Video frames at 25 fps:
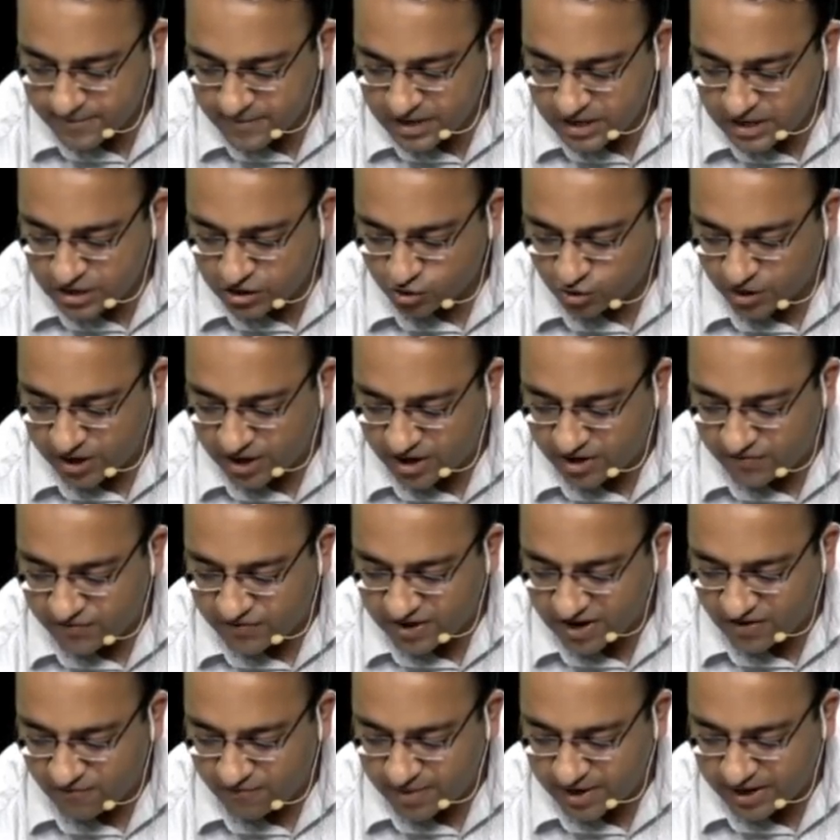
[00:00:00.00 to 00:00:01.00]
So here we
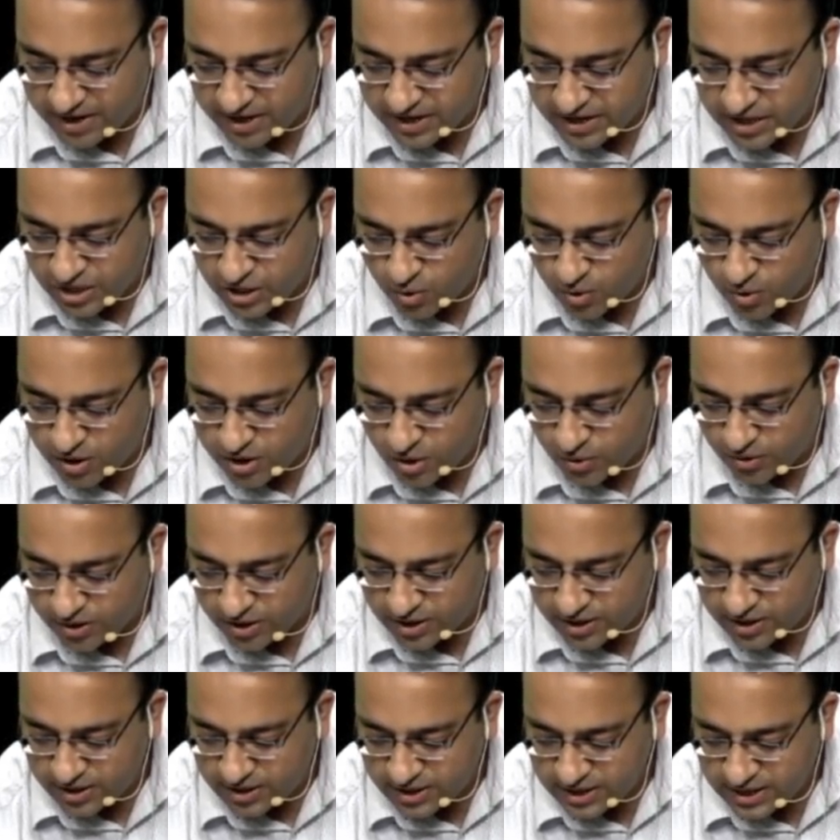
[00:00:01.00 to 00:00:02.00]
have made a neo
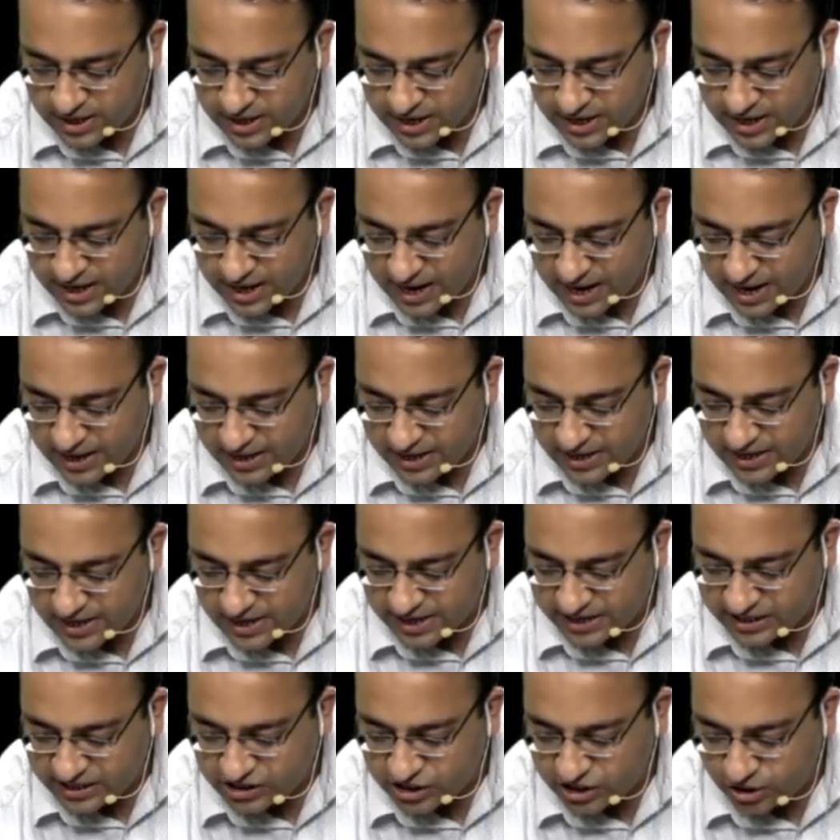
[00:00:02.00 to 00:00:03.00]
aorta and in
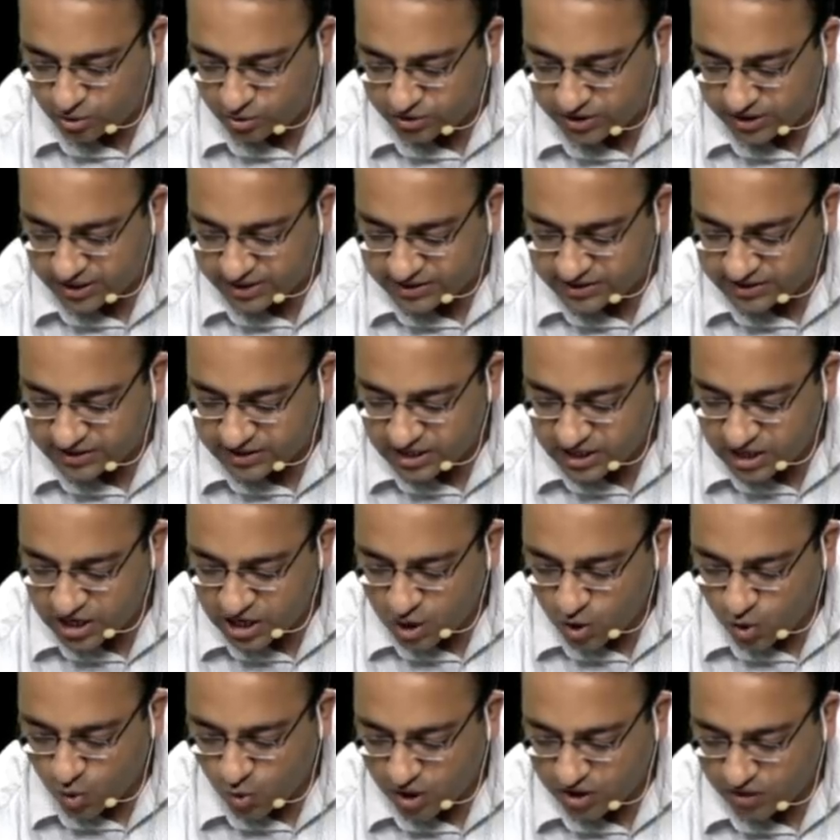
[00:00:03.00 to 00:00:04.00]
addition to this,
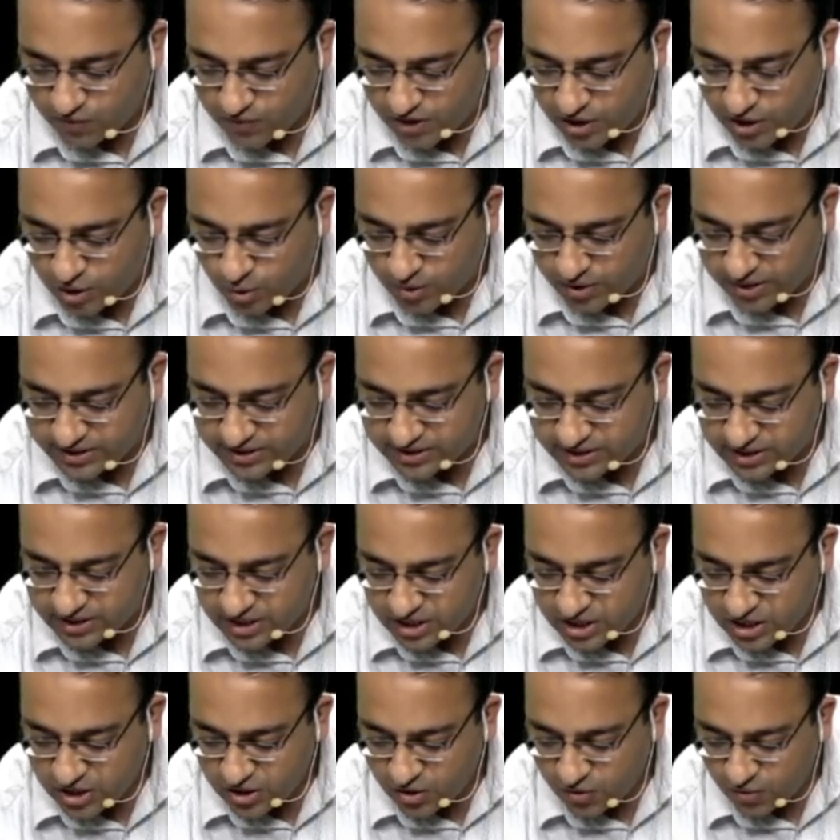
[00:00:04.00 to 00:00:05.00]
what we'll do is
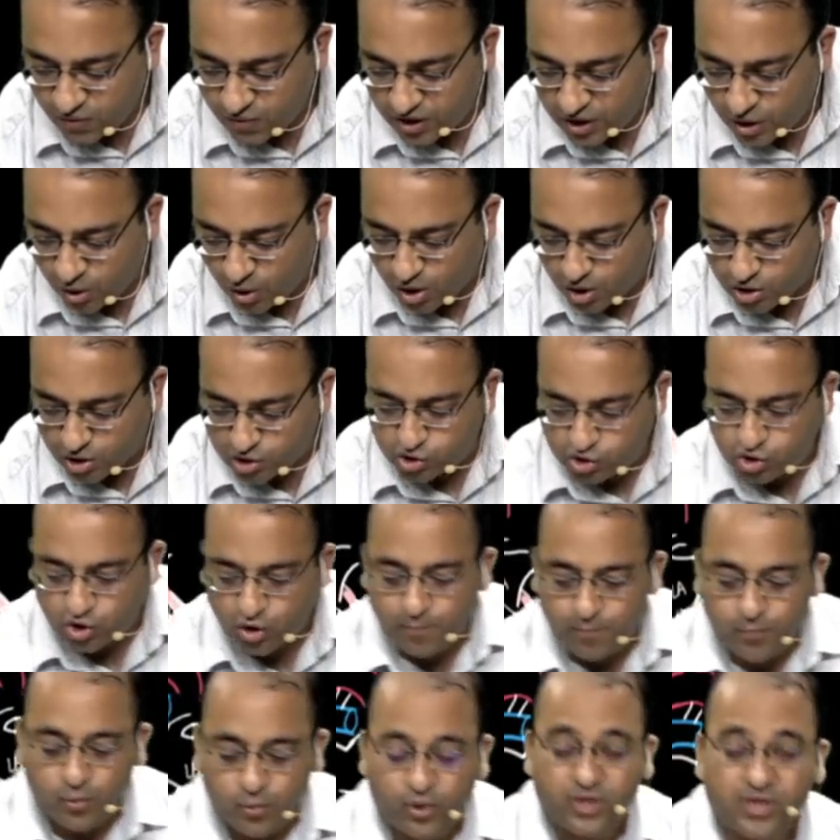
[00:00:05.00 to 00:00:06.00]
we'll also
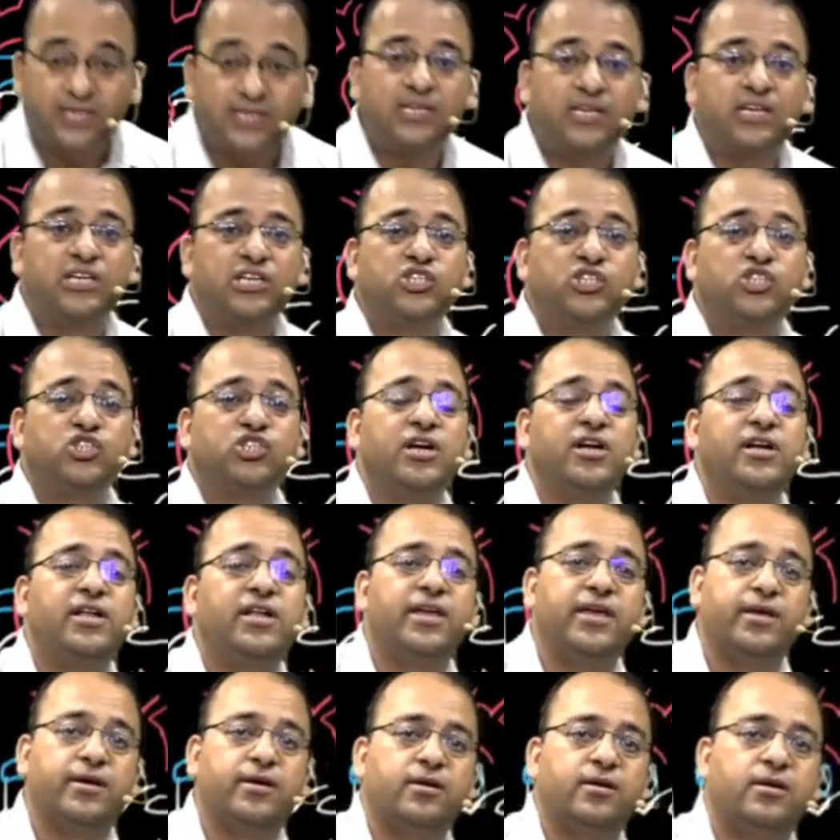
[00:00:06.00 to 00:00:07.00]
put a shunt
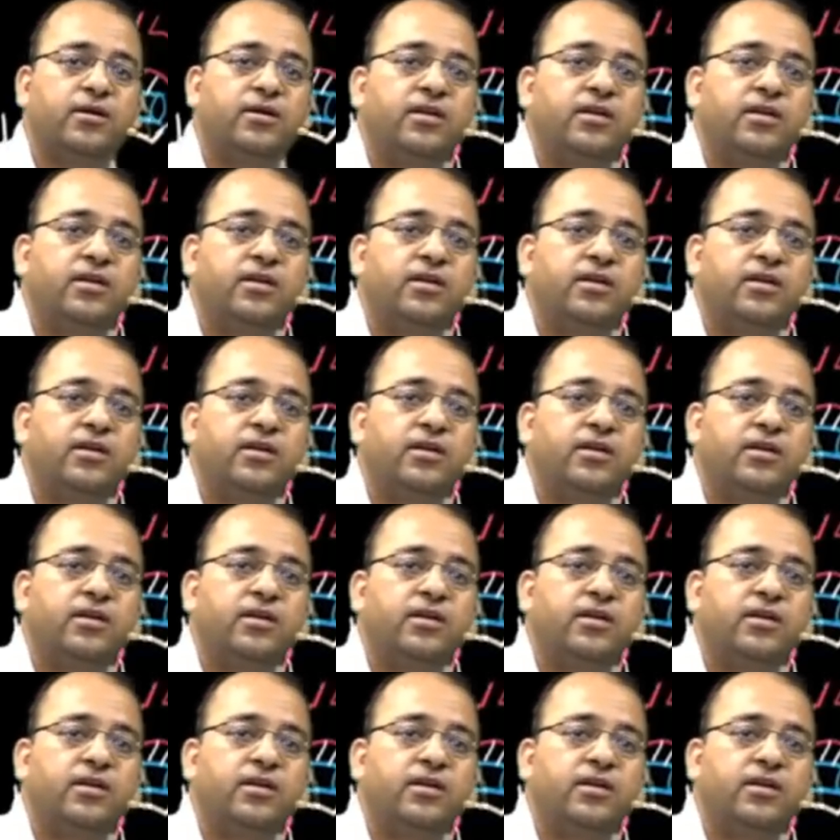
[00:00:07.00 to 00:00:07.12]
here